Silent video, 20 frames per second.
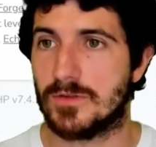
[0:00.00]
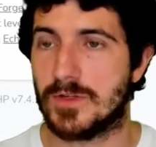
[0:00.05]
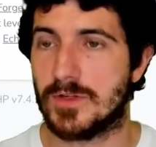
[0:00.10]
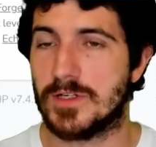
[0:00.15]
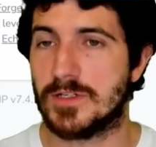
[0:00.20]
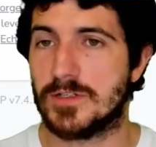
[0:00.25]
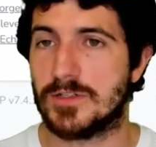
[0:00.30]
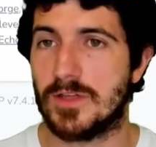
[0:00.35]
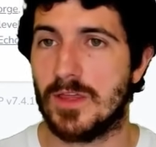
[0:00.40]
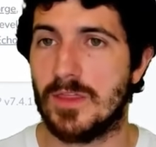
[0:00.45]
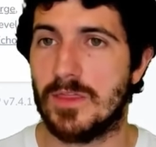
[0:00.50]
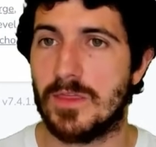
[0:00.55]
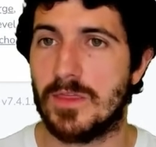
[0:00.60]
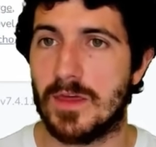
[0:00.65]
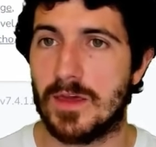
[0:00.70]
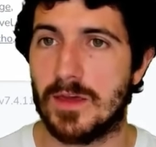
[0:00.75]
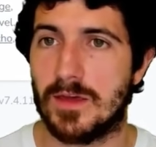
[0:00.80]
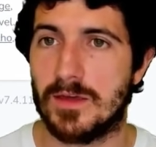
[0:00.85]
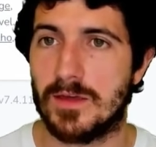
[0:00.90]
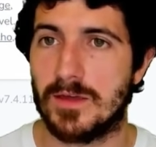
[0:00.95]
So there is
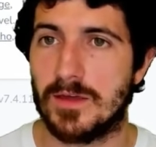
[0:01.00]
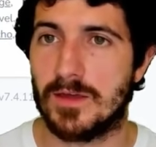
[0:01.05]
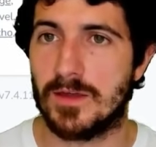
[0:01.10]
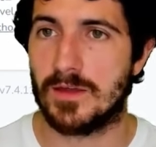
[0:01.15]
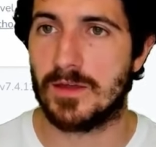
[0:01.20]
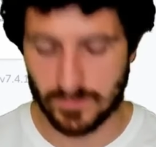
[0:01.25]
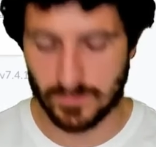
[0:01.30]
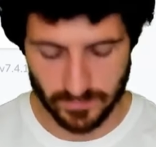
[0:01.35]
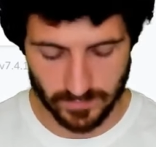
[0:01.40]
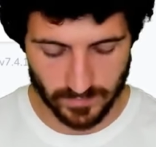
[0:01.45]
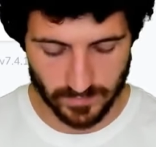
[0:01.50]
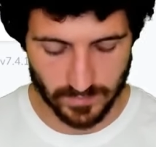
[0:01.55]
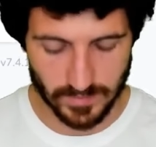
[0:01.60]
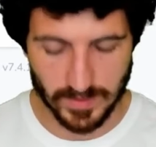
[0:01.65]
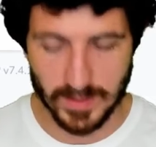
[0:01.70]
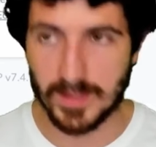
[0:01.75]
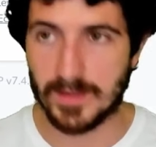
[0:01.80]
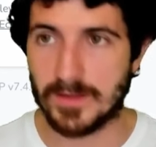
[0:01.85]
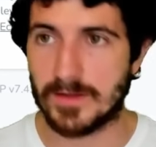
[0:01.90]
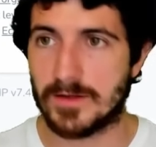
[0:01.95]
something to do
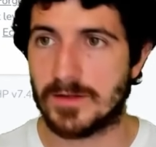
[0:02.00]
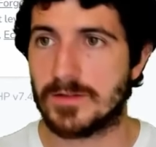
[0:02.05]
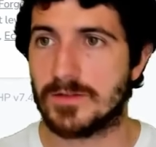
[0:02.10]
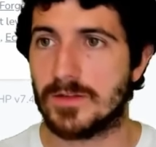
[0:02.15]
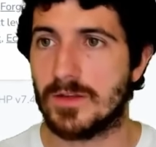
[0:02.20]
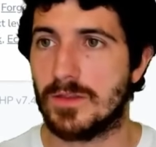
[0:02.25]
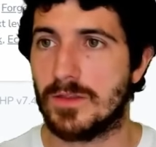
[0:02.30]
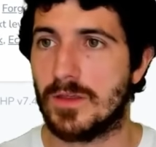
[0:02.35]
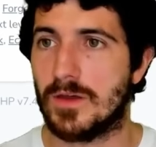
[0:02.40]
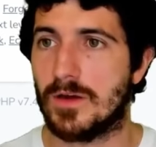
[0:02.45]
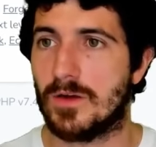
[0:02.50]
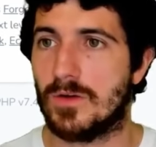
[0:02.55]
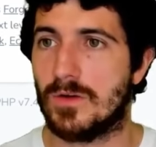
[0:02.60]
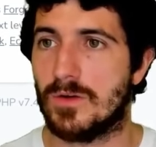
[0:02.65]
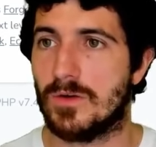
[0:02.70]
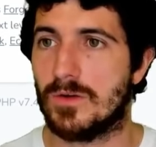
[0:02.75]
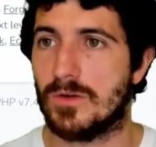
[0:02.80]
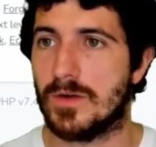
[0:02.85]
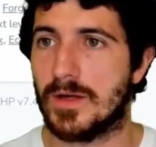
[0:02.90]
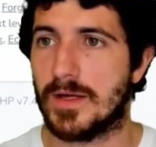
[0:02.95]
that. There is something
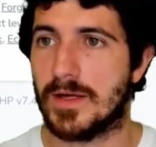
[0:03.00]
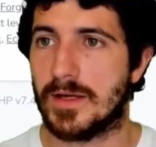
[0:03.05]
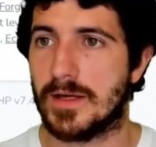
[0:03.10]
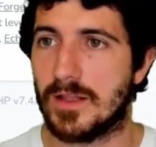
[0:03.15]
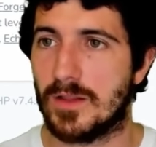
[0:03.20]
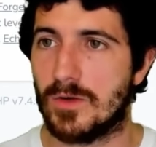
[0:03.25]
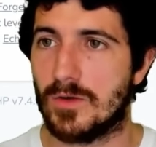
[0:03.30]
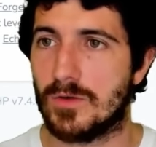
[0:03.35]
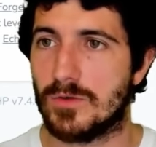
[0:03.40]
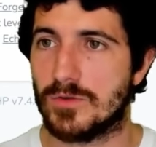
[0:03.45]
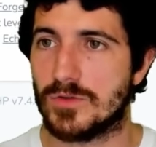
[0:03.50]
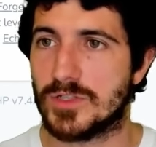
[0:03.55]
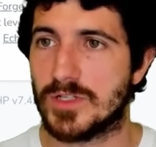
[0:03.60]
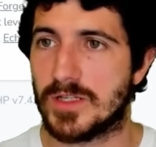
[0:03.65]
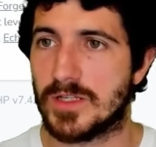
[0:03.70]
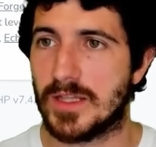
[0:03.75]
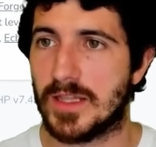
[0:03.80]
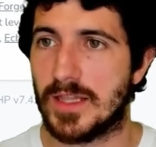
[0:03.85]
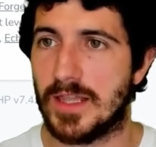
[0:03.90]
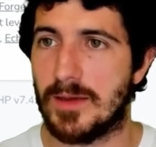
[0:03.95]
called
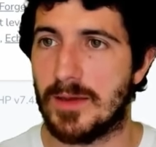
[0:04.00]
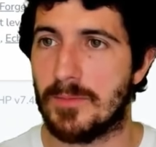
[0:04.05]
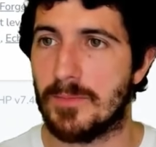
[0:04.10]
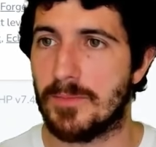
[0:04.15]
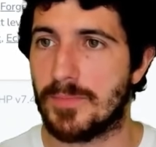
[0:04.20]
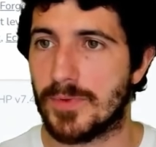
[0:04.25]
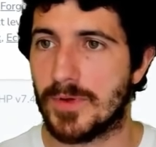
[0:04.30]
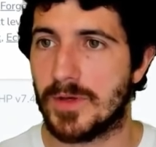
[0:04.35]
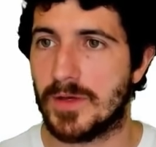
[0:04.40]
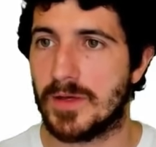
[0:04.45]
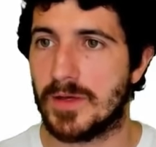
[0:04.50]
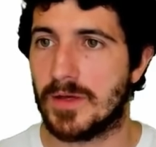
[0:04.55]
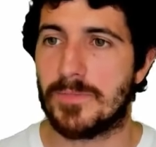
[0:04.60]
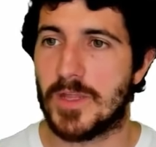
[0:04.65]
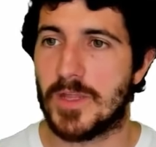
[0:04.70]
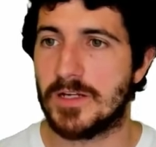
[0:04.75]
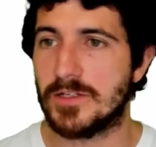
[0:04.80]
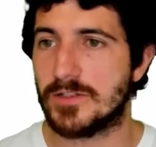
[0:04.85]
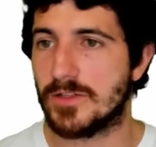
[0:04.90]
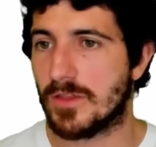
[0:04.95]
DigitalOcean LEMP.
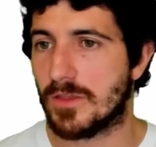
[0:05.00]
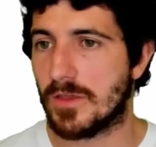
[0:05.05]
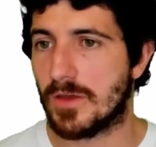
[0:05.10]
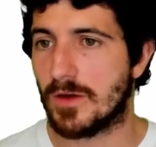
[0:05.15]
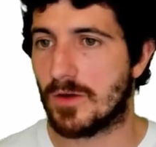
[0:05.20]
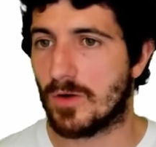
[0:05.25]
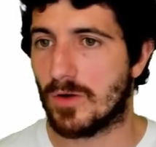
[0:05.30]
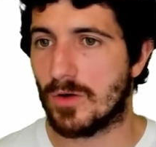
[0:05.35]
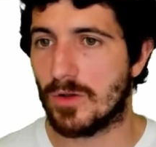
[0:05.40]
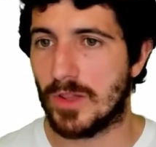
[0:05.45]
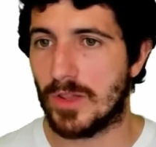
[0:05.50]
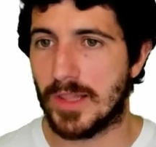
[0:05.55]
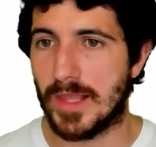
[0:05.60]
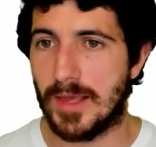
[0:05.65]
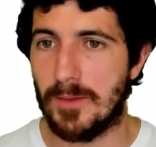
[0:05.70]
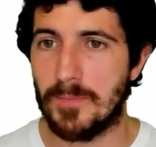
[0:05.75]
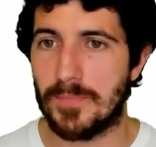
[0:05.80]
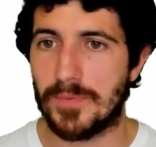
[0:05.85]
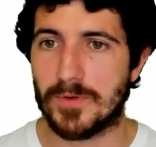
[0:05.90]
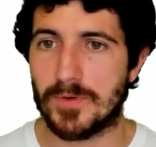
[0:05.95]
There is something called
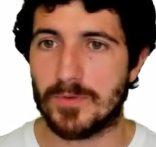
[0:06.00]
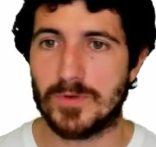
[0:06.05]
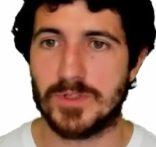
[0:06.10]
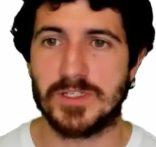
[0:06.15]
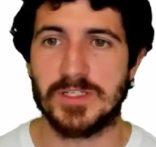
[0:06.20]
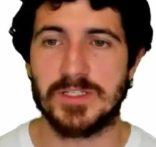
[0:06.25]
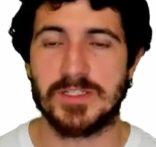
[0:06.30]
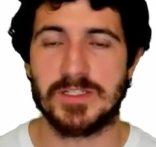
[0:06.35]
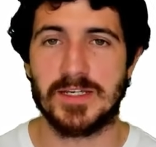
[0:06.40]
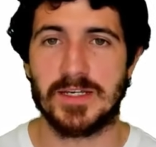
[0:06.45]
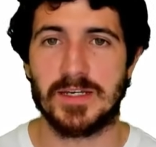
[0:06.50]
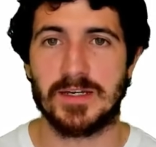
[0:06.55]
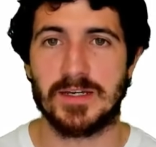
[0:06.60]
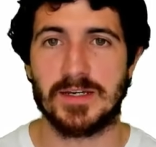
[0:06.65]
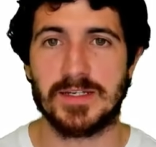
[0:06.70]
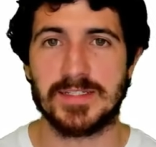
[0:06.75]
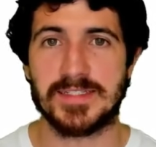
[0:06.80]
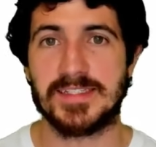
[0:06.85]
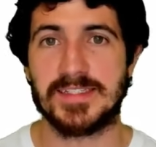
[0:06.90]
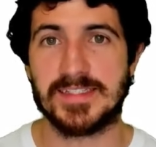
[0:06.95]
LEMP, which is
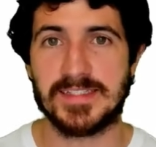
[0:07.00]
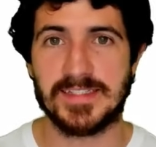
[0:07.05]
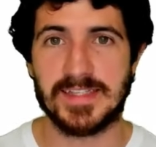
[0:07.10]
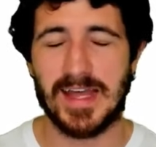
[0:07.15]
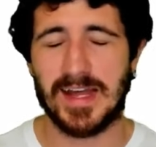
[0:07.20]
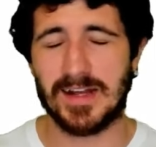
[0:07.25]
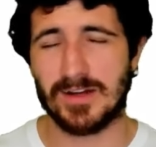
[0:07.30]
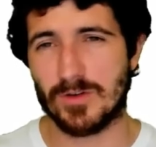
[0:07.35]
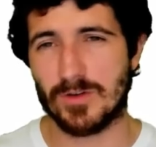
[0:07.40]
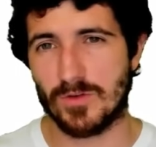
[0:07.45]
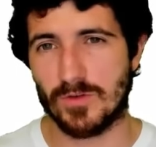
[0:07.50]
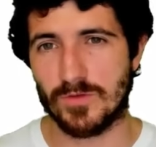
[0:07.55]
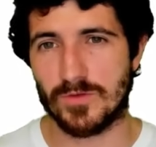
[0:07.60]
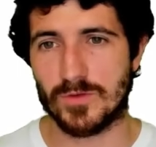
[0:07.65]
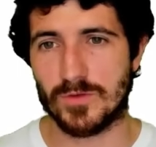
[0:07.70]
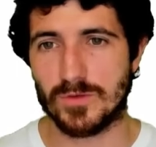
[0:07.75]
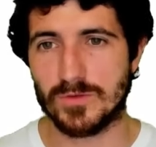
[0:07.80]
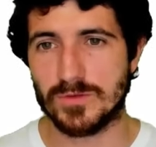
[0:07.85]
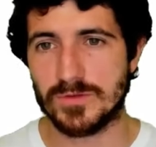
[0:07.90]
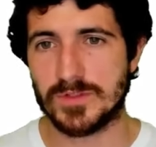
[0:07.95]
a stack
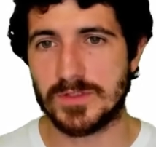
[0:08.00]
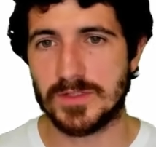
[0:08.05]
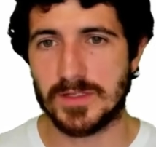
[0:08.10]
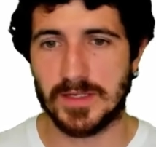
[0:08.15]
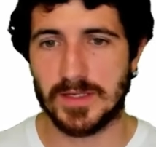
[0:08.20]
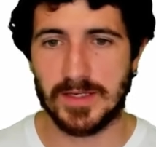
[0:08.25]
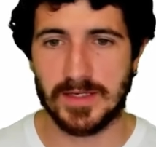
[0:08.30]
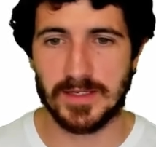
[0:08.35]
of tools.